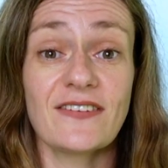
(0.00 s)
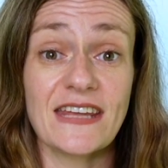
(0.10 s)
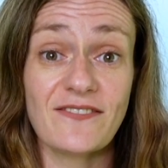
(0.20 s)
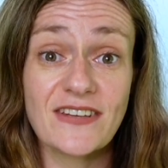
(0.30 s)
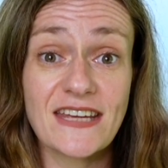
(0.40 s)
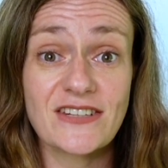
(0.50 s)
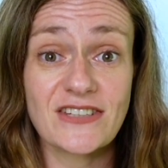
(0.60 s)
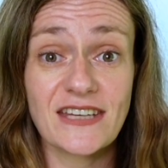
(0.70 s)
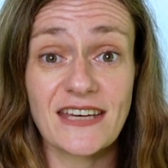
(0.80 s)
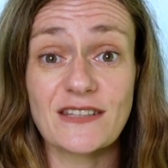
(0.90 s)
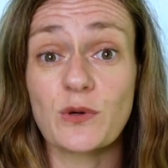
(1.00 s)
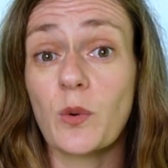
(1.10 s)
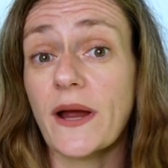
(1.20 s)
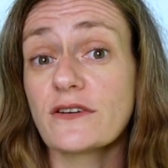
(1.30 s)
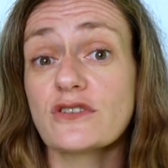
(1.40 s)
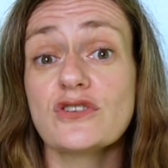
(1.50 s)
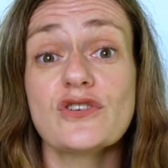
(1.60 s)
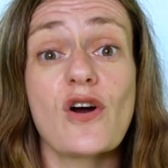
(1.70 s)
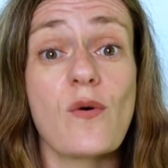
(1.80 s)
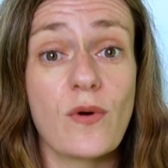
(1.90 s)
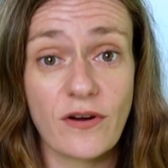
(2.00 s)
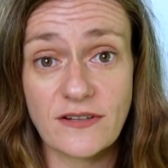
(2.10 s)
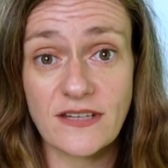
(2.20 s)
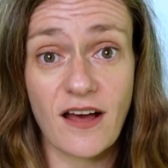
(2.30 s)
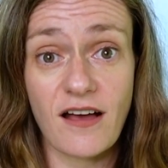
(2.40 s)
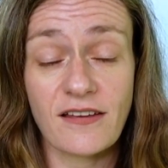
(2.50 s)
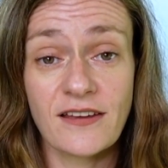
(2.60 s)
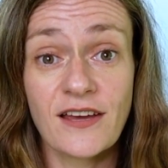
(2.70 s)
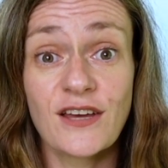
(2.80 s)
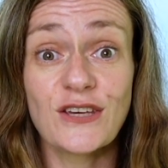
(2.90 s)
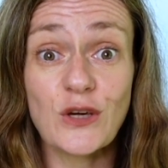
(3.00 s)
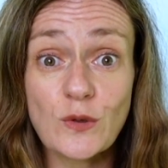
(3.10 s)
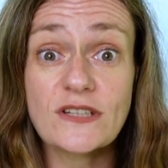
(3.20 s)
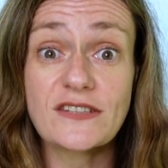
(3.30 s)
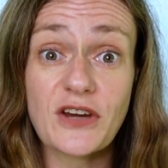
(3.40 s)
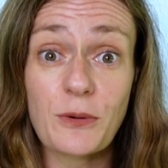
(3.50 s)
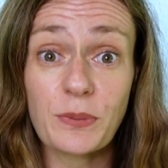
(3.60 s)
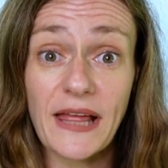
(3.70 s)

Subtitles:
an invitation to kids requires no words at all. You just start